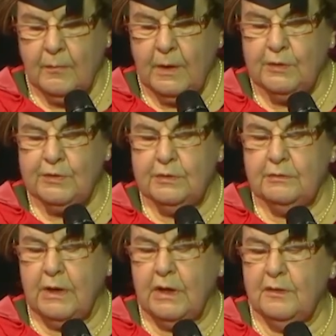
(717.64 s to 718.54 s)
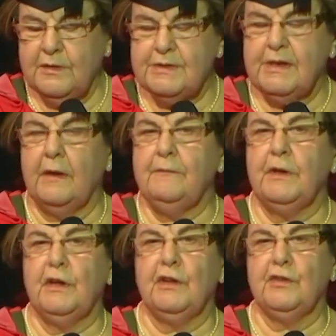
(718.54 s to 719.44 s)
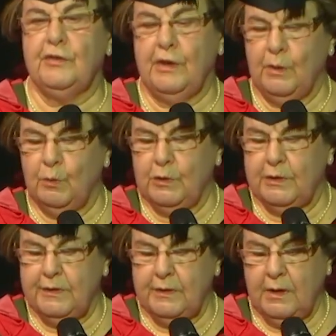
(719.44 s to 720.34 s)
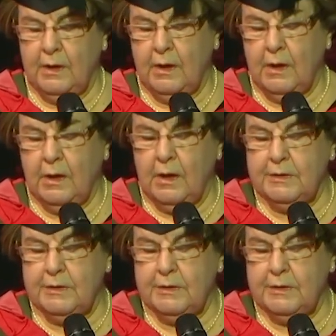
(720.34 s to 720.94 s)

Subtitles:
Two roads diverged in a wood, and